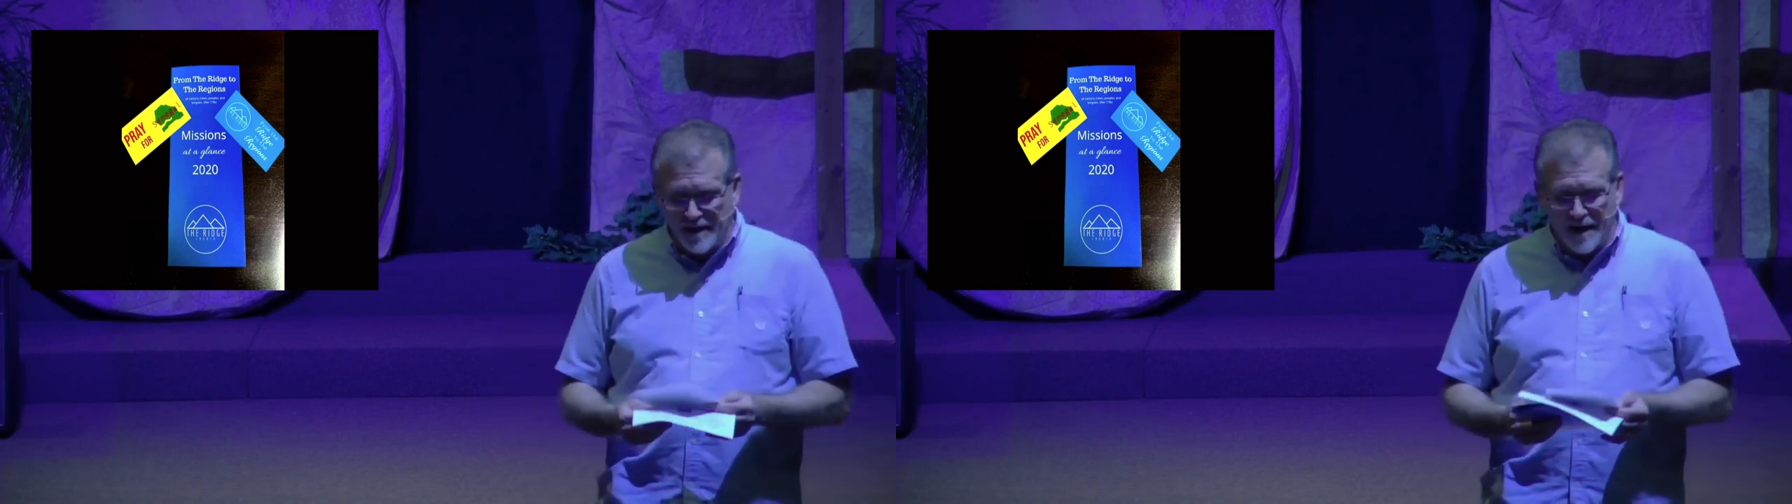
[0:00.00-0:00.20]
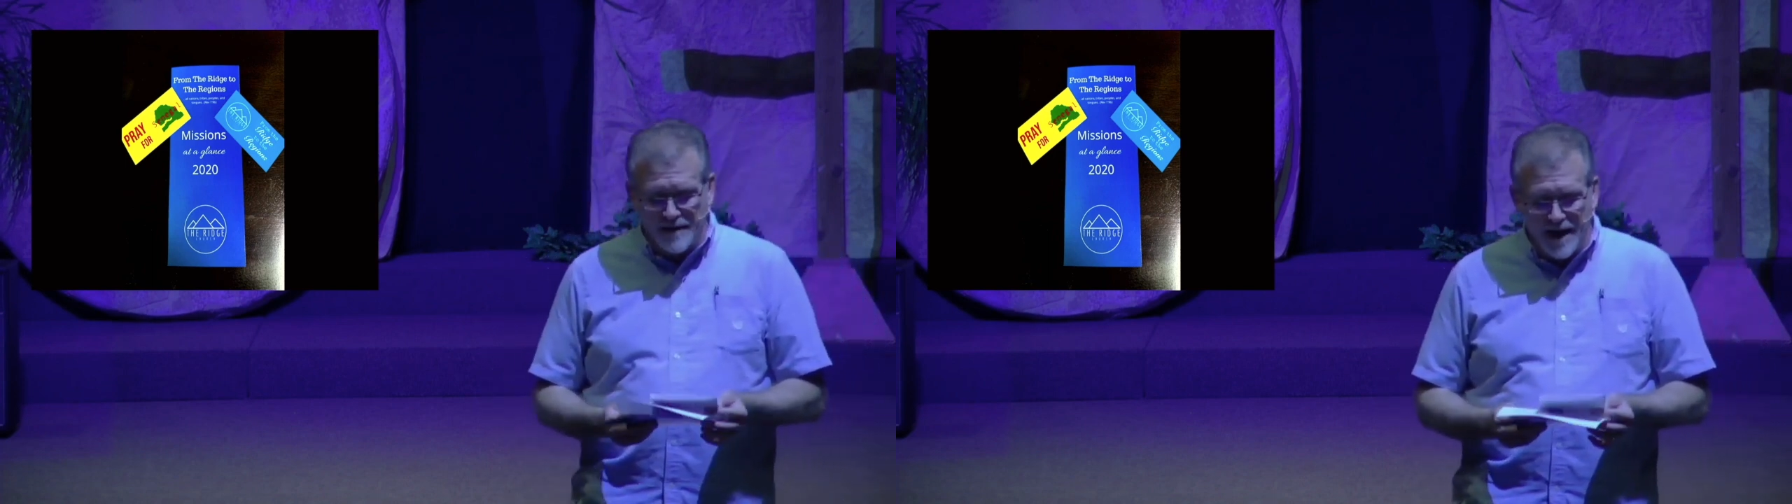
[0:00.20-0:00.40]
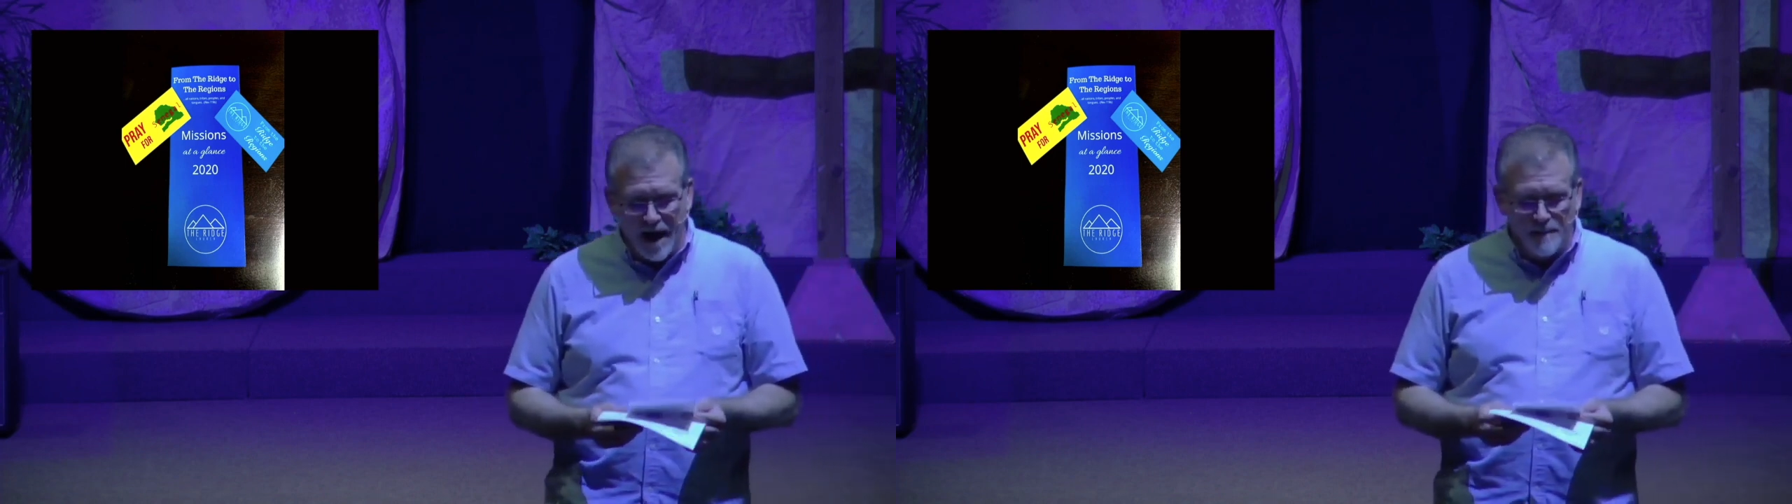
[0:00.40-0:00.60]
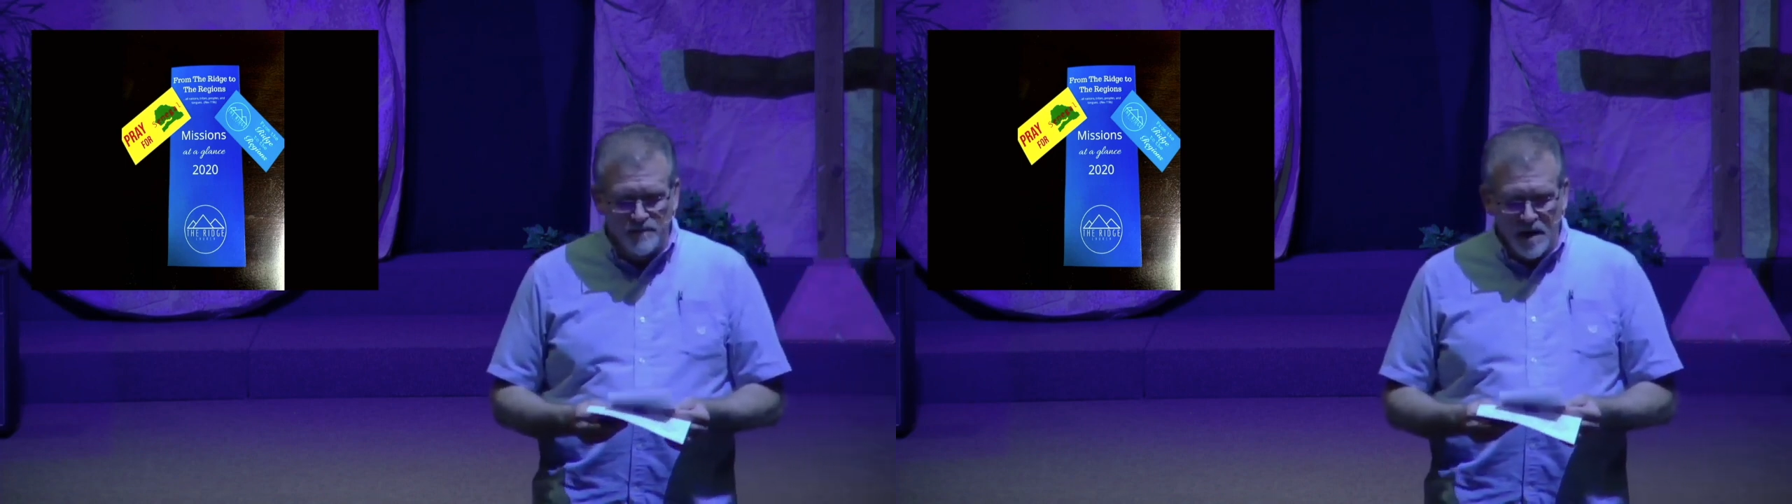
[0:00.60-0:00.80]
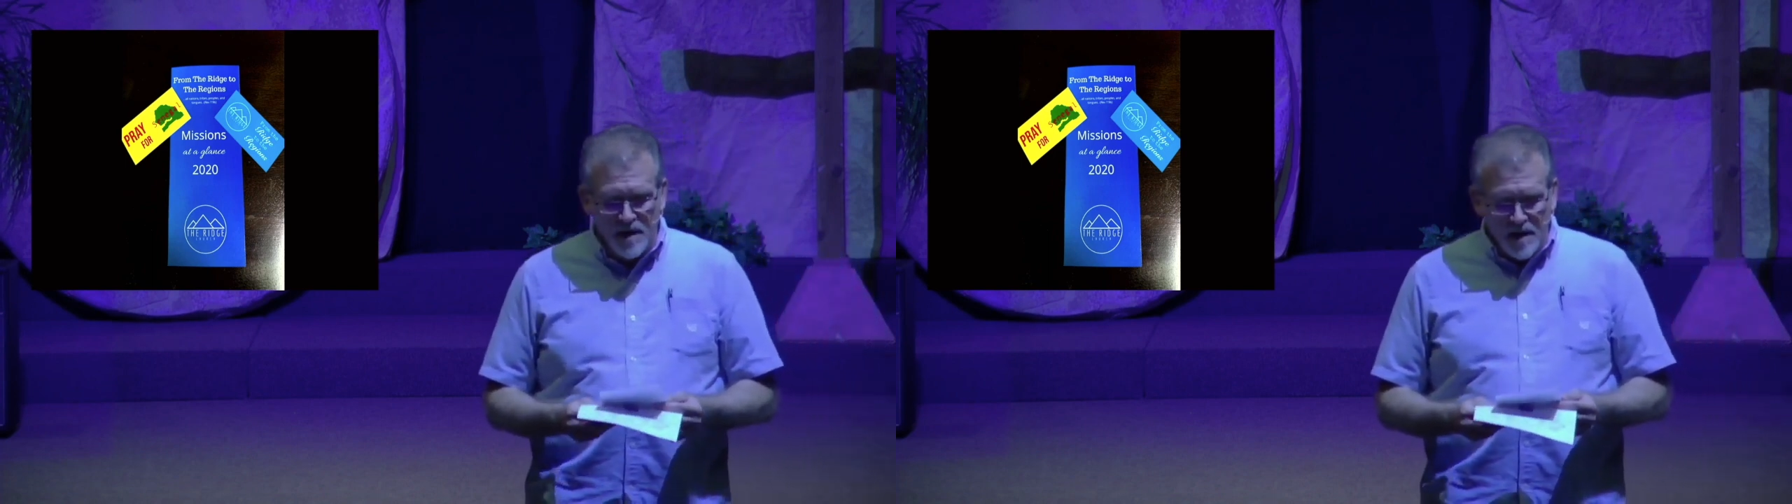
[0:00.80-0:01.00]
without a doubt.